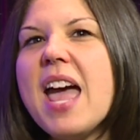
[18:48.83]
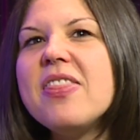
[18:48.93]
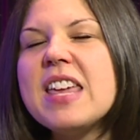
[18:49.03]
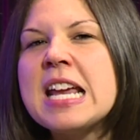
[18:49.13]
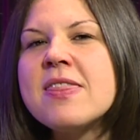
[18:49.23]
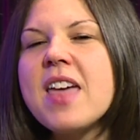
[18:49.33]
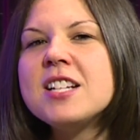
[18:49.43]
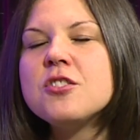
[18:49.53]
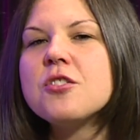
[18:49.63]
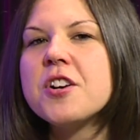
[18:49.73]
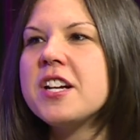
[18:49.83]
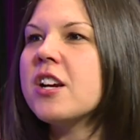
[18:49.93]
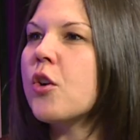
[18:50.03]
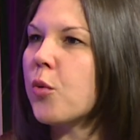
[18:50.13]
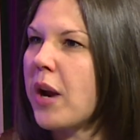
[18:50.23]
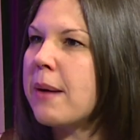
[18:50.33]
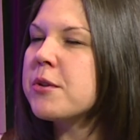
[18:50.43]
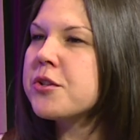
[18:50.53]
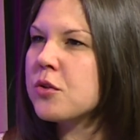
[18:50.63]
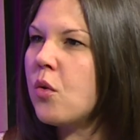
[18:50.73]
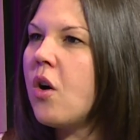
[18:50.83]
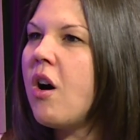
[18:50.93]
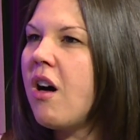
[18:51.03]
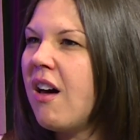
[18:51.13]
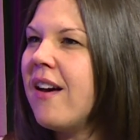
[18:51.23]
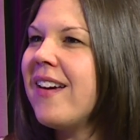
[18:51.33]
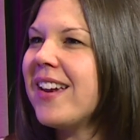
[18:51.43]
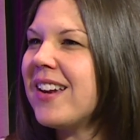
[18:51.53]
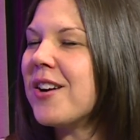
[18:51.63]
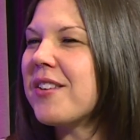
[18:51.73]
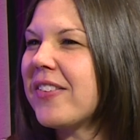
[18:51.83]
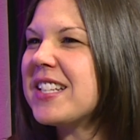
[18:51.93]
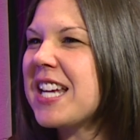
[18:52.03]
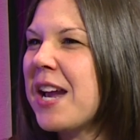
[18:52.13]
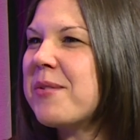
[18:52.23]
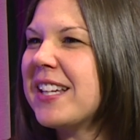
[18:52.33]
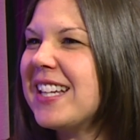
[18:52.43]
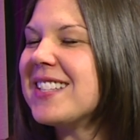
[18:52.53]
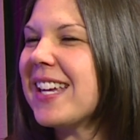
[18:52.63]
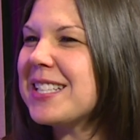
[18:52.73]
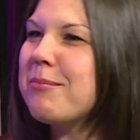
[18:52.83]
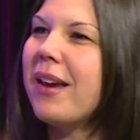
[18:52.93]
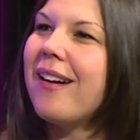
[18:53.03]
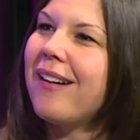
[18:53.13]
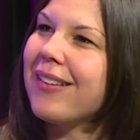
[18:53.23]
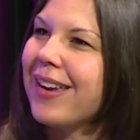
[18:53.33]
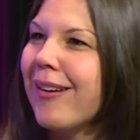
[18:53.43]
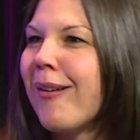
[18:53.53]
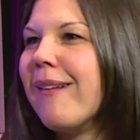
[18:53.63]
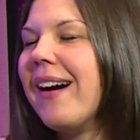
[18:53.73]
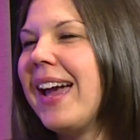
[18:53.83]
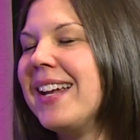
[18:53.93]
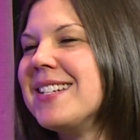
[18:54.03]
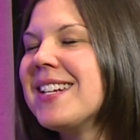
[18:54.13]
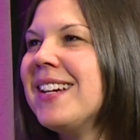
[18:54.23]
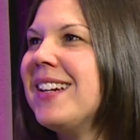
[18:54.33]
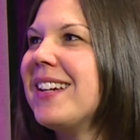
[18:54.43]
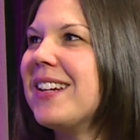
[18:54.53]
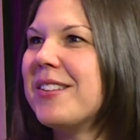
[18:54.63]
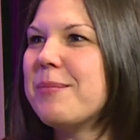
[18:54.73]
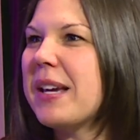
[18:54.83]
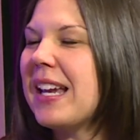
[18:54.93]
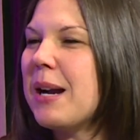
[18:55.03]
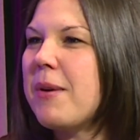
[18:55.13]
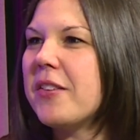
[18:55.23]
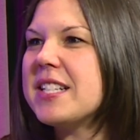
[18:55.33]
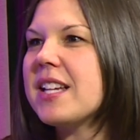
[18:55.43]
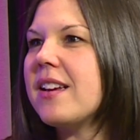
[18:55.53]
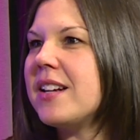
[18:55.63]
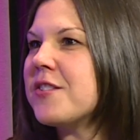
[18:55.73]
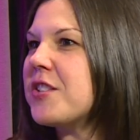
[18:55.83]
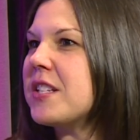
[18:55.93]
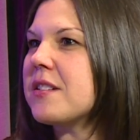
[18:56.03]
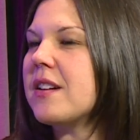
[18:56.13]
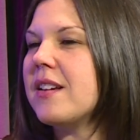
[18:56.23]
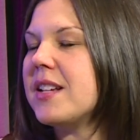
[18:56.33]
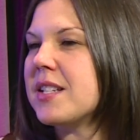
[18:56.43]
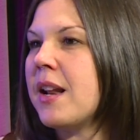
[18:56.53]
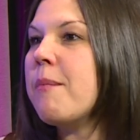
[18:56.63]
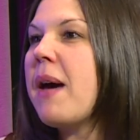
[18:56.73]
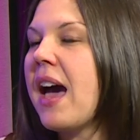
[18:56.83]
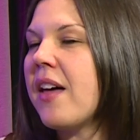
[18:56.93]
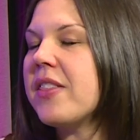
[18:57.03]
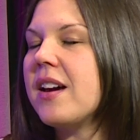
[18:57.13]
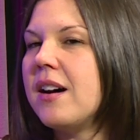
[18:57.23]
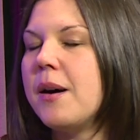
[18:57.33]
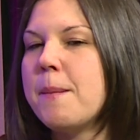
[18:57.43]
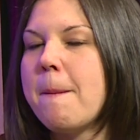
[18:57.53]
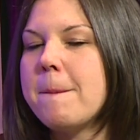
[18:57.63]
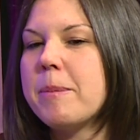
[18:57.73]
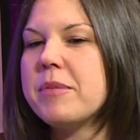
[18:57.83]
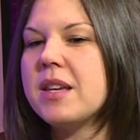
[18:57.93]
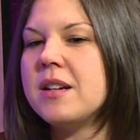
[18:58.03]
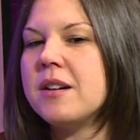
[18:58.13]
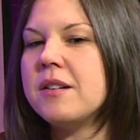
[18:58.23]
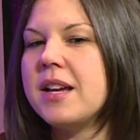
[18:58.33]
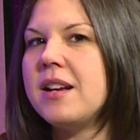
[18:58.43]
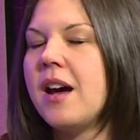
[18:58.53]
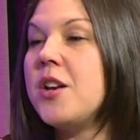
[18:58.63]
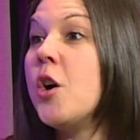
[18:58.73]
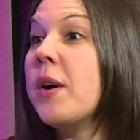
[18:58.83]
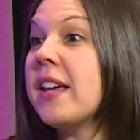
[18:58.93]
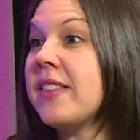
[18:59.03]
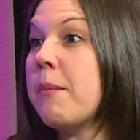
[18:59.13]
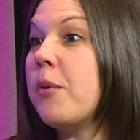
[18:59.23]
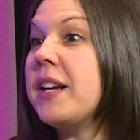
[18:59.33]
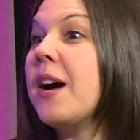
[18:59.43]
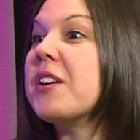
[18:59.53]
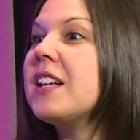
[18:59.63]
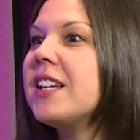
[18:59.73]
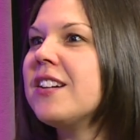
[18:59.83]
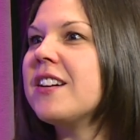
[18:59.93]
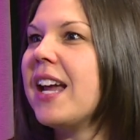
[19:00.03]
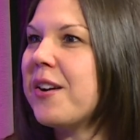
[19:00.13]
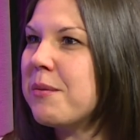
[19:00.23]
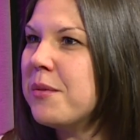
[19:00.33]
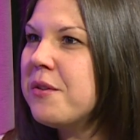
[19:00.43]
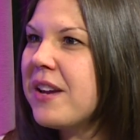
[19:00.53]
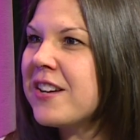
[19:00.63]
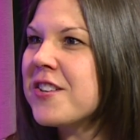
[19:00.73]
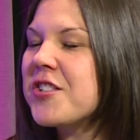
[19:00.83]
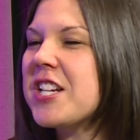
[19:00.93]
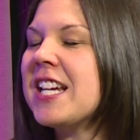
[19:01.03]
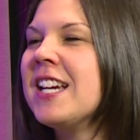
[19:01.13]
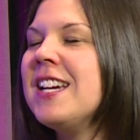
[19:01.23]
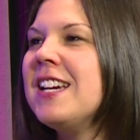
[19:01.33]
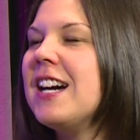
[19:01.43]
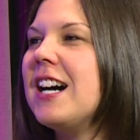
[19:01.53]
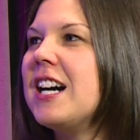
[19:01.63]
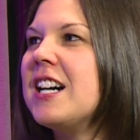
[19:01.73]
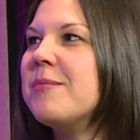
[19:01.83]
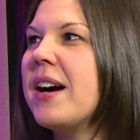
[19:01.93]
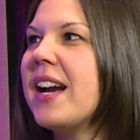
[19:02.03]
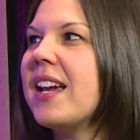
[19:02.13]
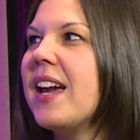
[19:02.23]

I think that started in grammar school, you know, around the time when kids like to pick on you and, you know, you're picking up all these energies as an empath, you know, and not knowing at that point how to clear it, how to move energy. I